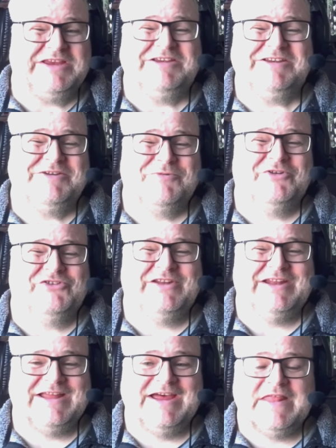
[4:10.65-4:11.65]
you're watching
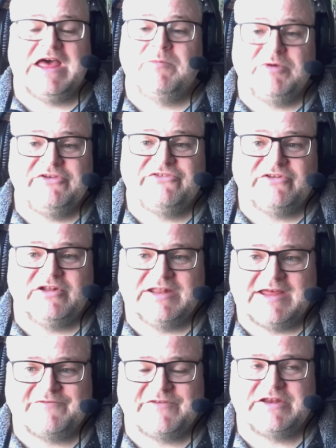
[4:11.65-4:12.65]
it like that, but you're still
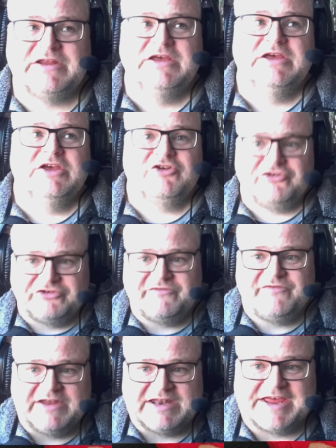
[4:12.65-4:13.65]
laughing because you
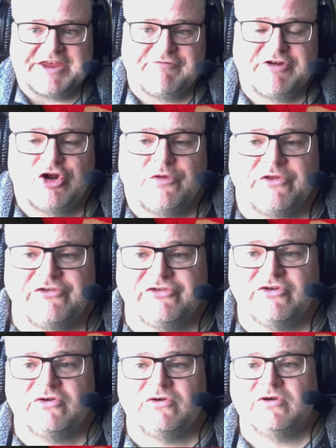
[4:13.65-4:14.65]
feel like you're in on the
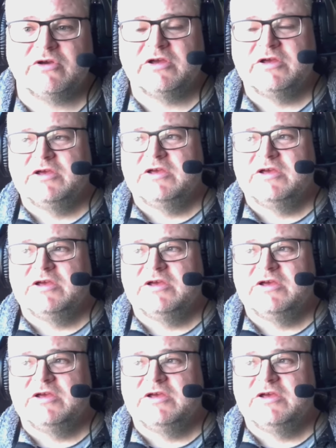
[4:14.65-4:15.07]
joke.